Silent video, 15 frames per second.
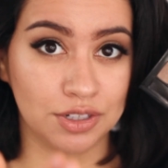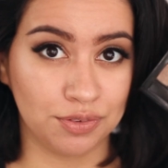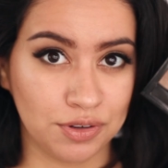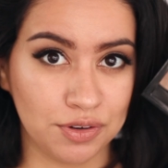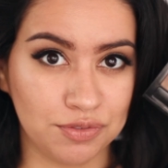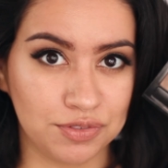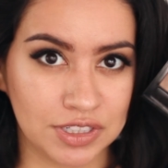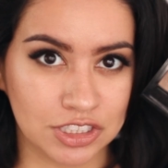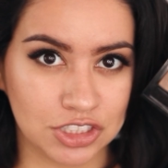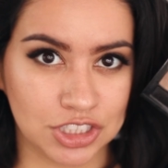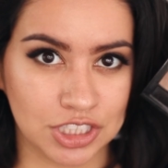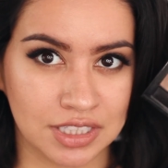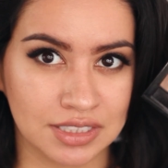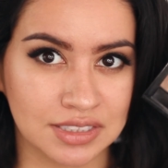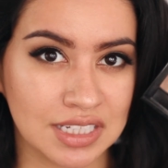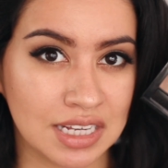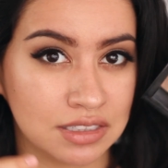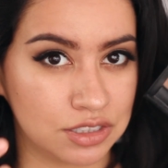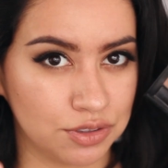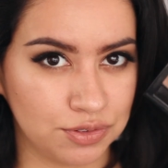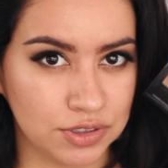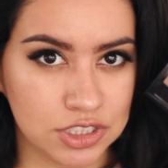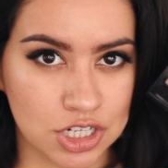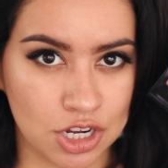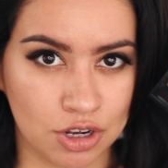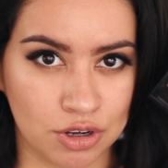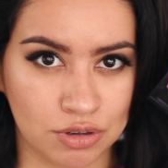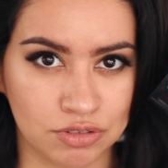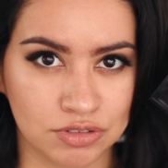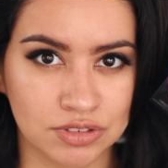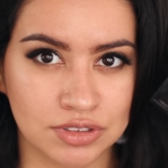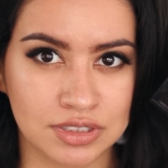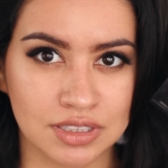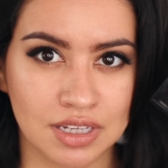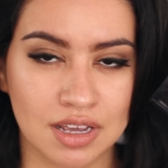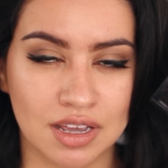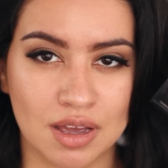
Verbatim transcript: different finishes and different tones,